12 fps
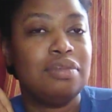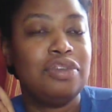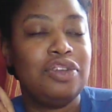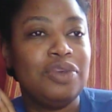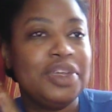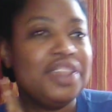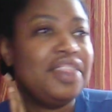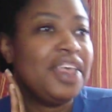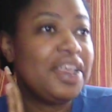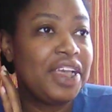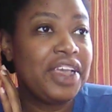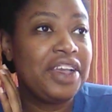doing
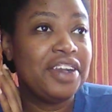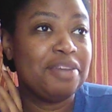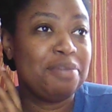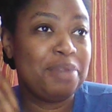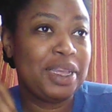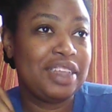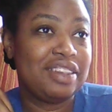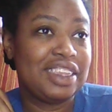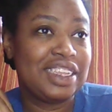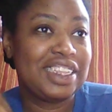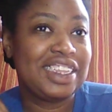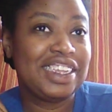their hair
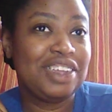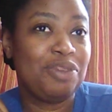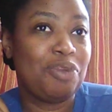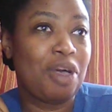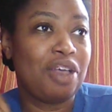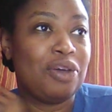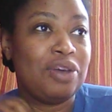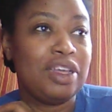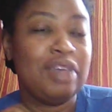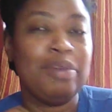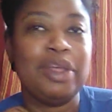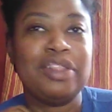basically while
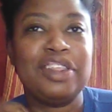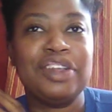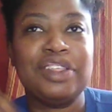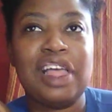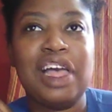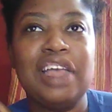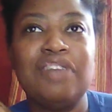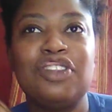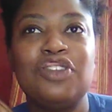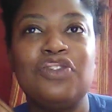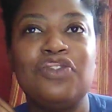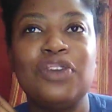going about their lives.
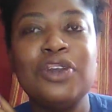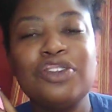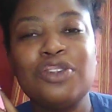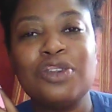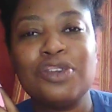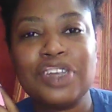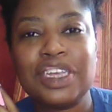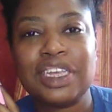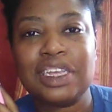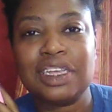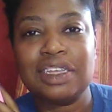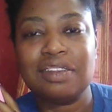The first story
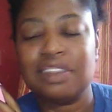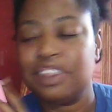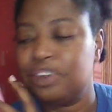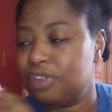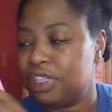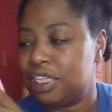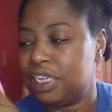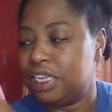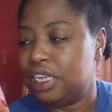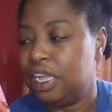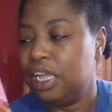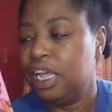is literally